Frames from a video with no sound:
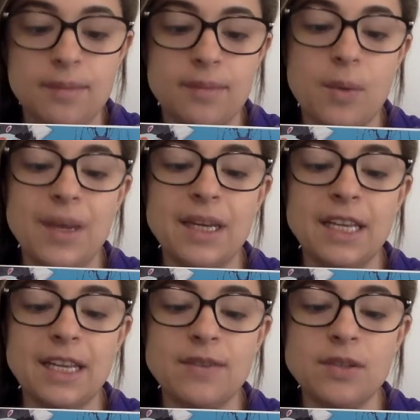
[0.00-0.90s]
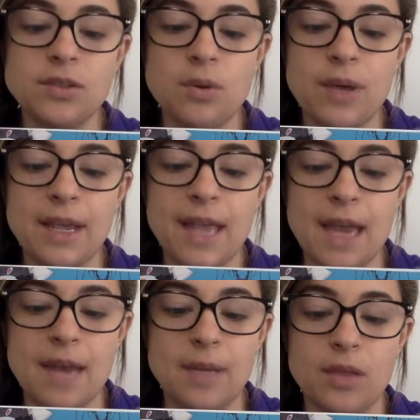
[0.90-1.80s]
But when an evil toy
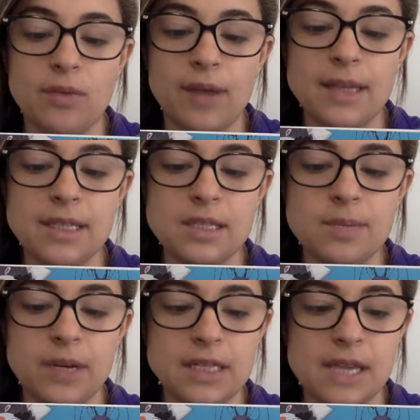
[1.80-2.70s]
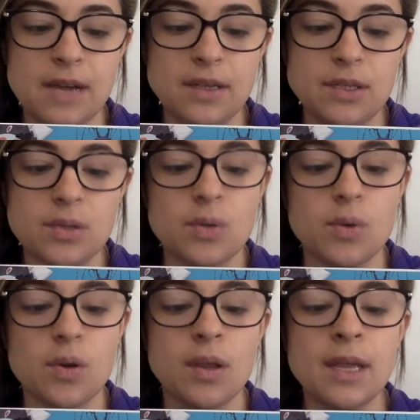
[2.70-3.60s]
academy threatens to bring down his
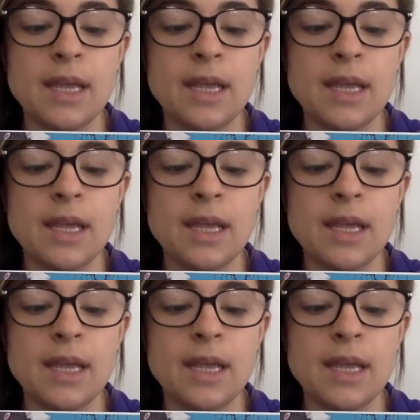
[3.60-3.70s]
school,